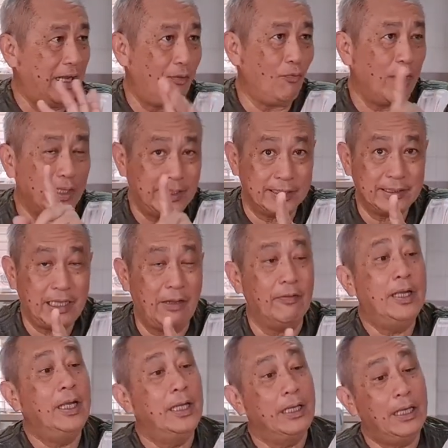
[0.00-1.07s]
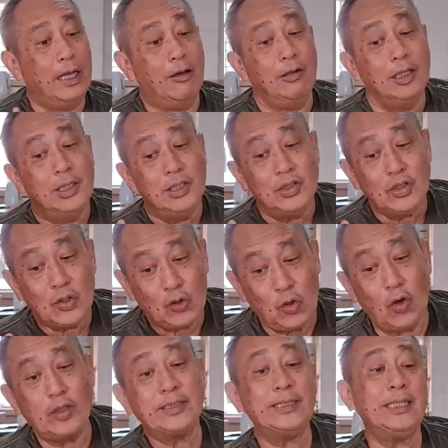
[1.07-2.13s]
that one is tough. Now,
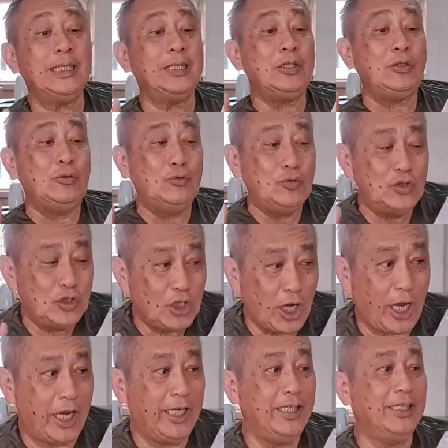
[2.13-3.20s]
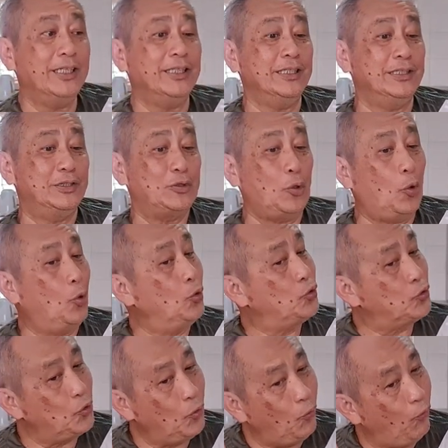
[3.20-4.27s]
crossing to China is
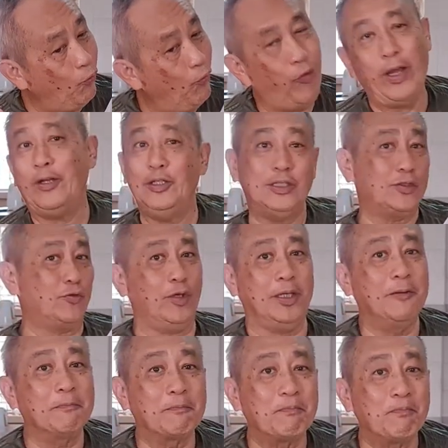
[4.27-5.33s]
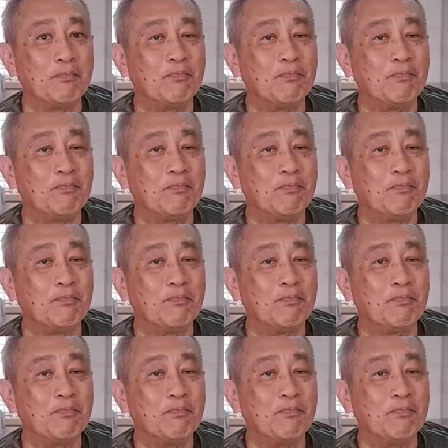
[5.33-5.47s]
also very strict.